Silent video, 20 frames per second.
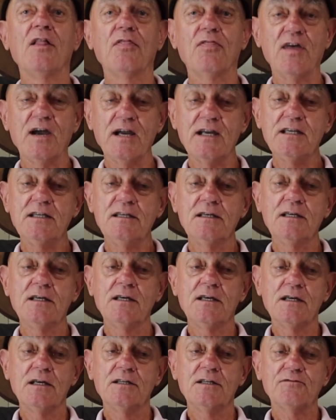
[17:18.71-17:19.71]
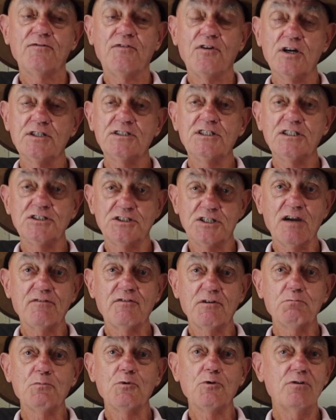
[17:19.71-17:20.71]
They find each
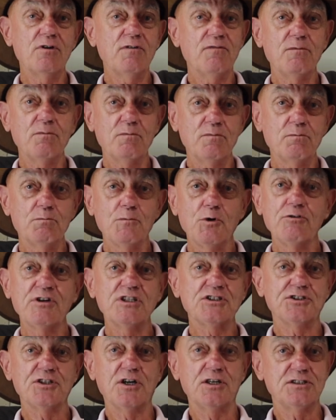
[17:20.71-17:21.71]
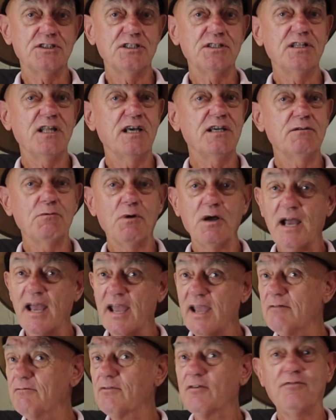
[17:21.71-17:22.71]
other more exciting than they will
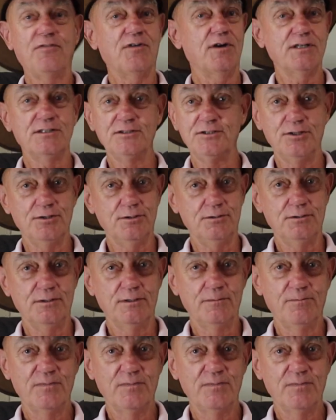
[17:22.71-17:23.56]
ever find you.